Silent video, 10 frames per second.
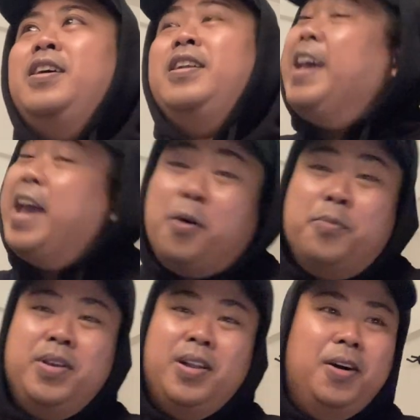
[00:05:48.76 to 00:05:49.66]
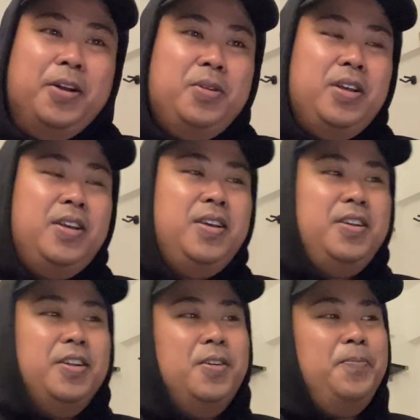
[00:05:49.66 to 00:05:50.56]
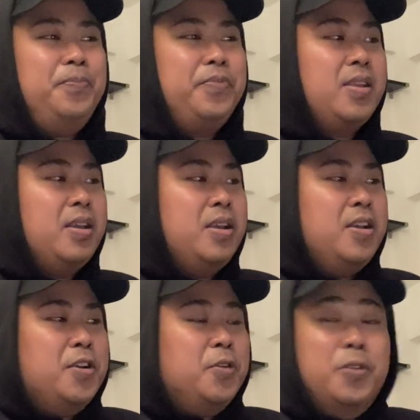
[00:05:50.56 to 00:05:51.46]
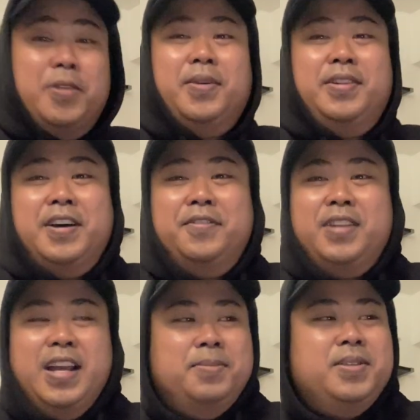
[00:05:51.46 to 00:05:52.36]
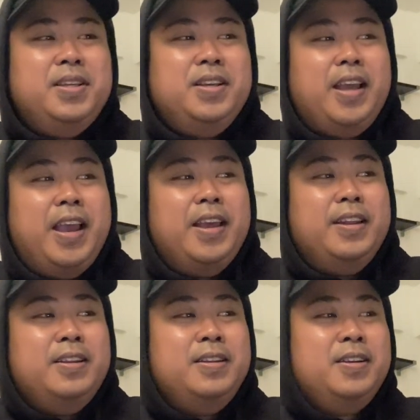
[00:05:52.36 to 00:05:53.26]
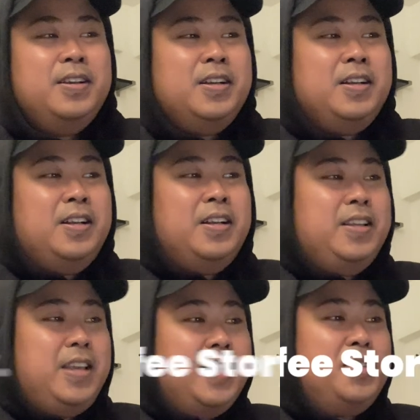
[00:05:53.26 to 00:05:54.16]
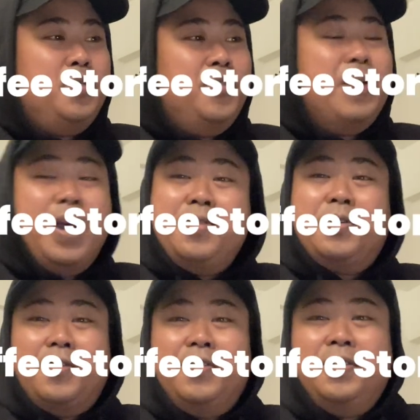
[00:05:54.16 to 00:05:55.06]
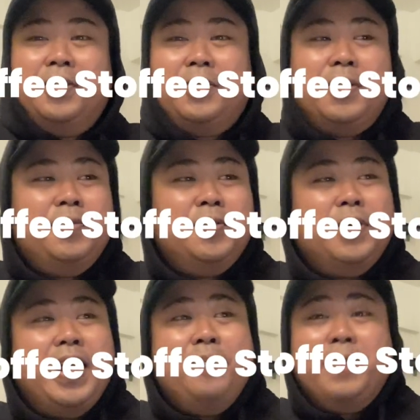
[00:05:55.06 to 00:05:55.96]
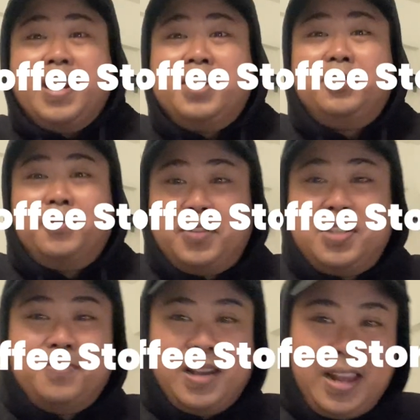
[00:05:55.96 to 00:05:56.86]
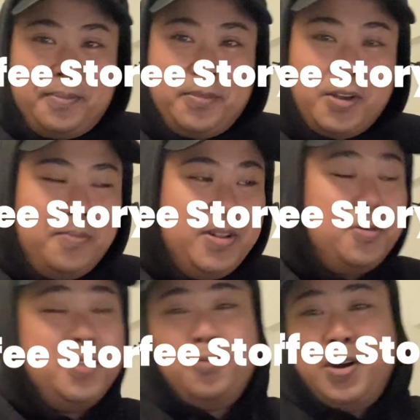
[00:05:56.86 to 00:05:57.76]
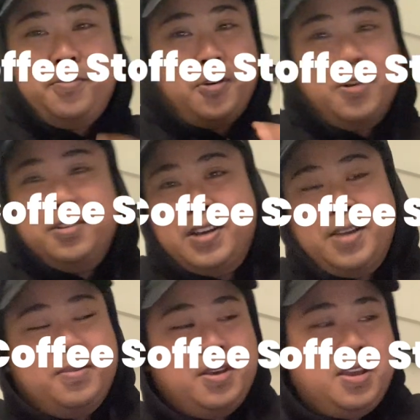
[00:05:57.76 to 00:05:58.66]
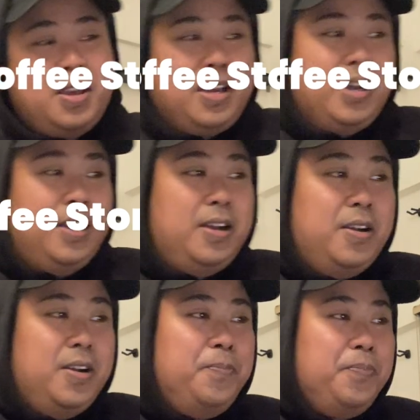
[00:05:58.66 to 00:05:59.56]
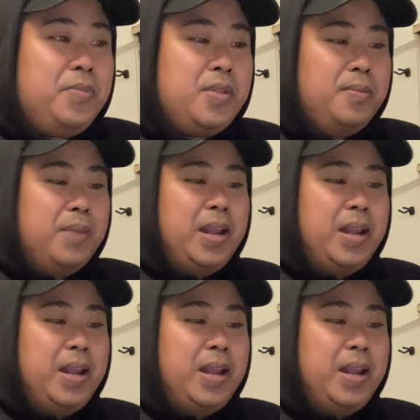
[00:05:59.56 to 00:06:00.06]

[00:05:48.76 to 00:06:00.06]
they helped me a lot, you know, during my tough times. And yes, with buymecoffee.com too, I managed to fix my laptop. There was one point in time, uh, my